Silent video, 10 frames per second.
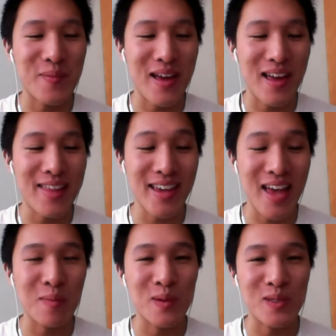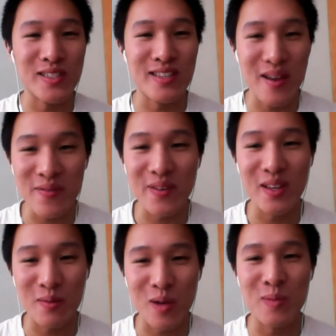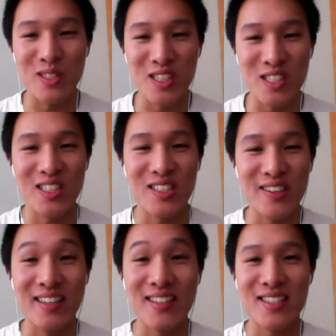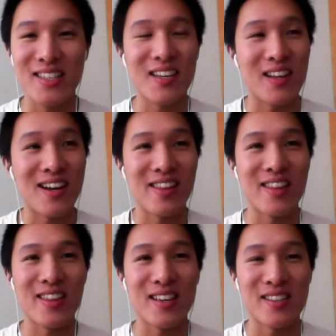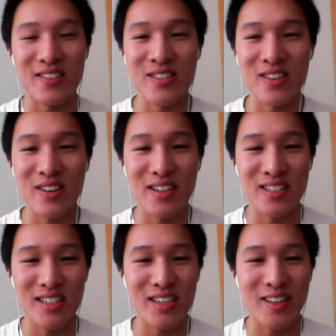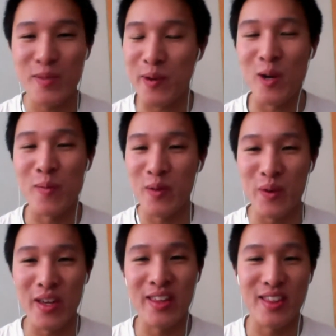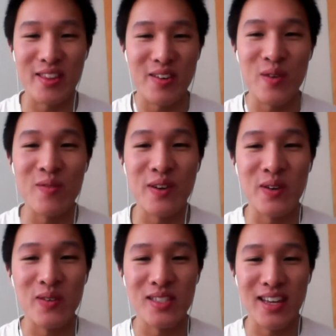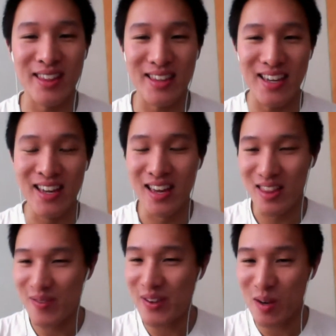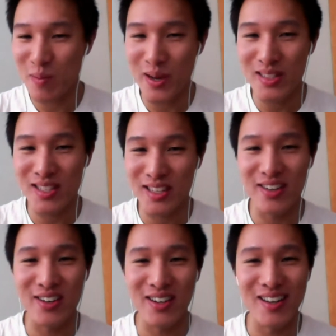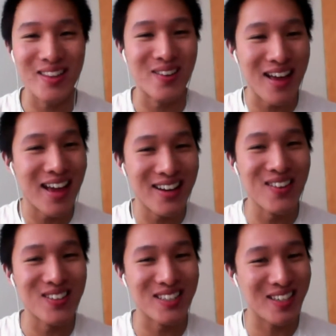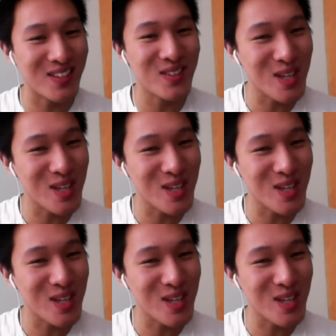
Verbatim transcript: I, I, think Apple is definitely well positioned. You can see a lot of the things they're starting to experiment with in their new phones, like the the fingerprint security. Although I, I know there's a ah, huge right.